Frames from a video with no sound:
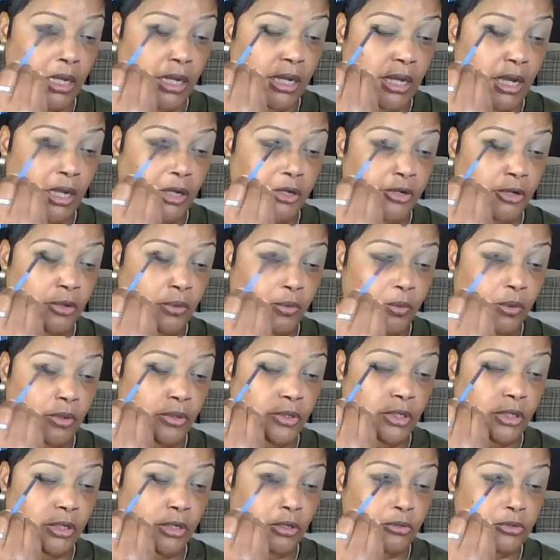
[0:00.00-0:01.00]
Now I don't
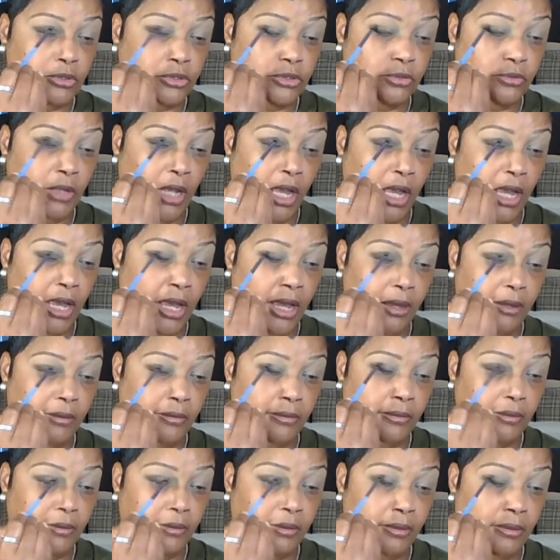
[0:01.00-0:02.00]
want to go too high
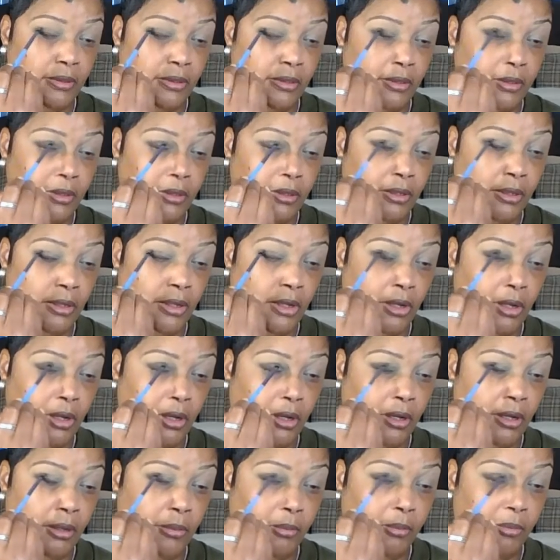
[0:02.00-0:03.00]

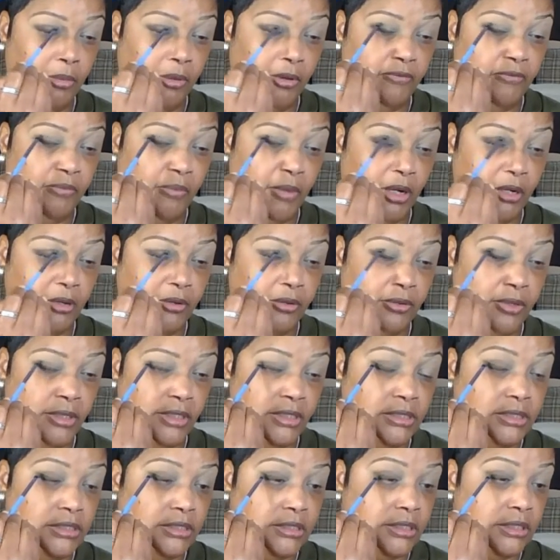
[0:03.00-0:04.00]
above my
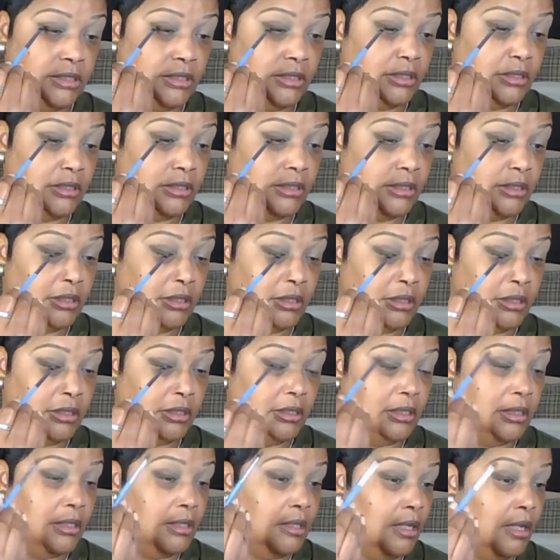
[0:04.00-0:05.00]
crease.
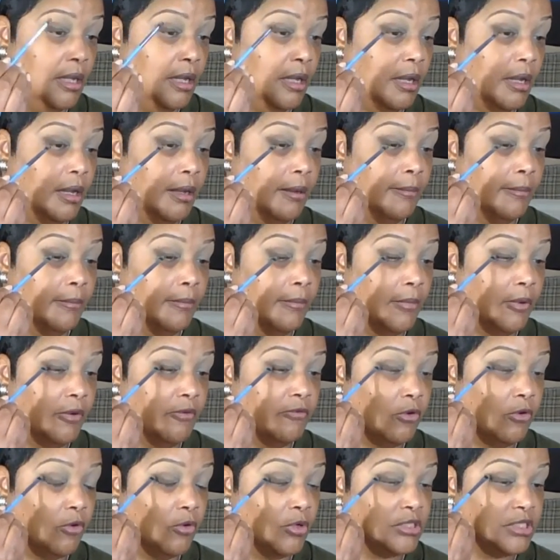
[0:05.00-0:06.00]

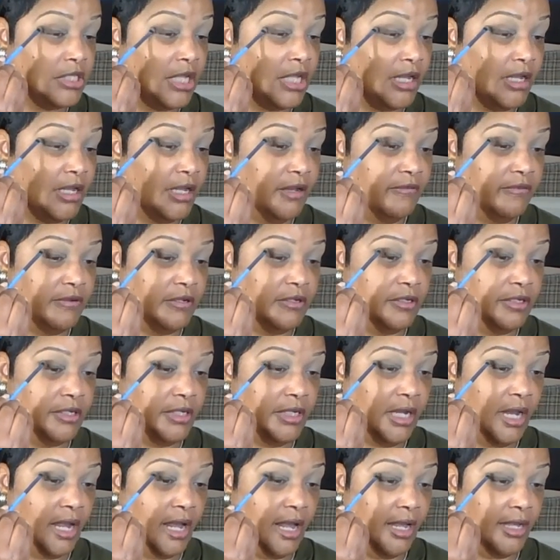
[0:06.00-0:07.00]
Of course, I have
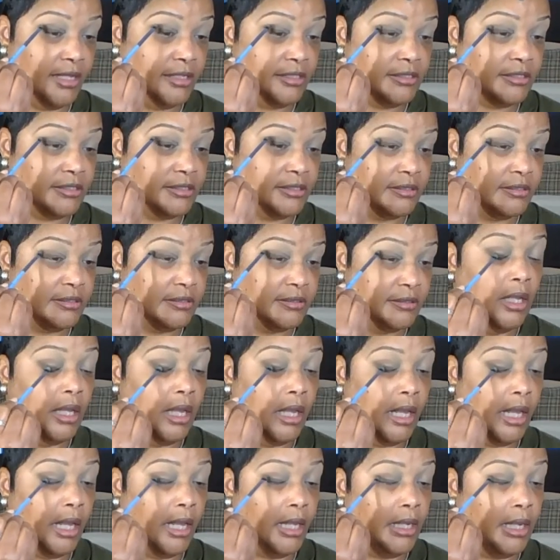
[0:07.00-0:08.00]
hooded eyes,
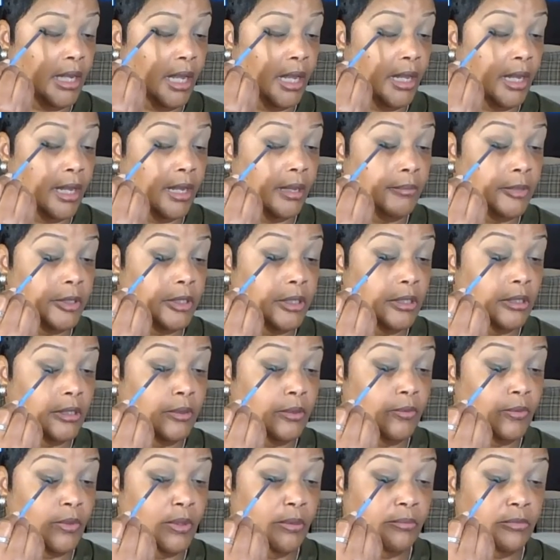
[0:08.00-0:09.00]
and I am
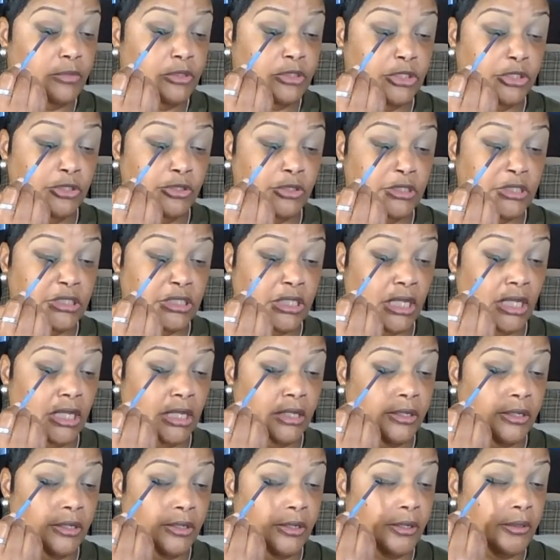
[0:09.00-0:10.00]
dealing with mature
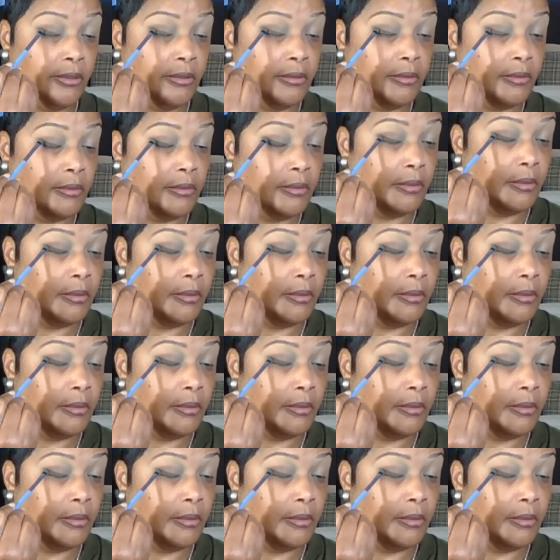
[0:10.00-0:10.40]
skin here.